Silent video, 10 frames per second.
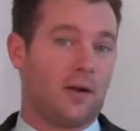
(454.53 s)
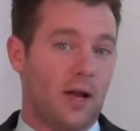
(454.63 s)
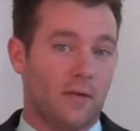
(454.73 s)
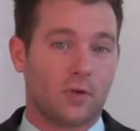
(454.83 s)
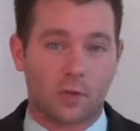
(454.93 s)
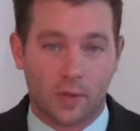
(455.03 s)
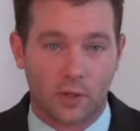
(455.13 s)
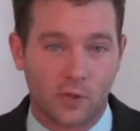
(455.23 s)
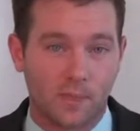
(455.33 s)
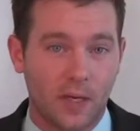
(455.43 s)
on average
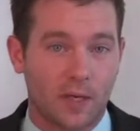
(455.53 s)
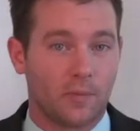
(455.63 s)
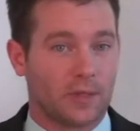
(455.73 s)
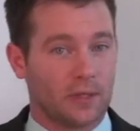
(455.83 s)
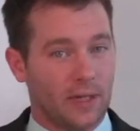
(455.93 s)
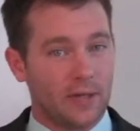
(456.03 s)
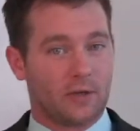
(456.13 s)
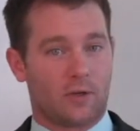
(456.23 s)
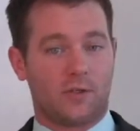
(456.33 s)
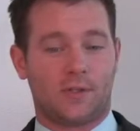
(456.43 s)
when they're speaking with the
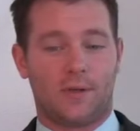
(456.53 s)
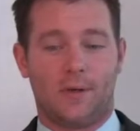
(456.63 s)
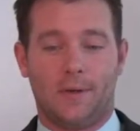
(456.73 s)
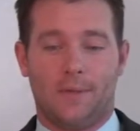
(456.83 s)
lenders.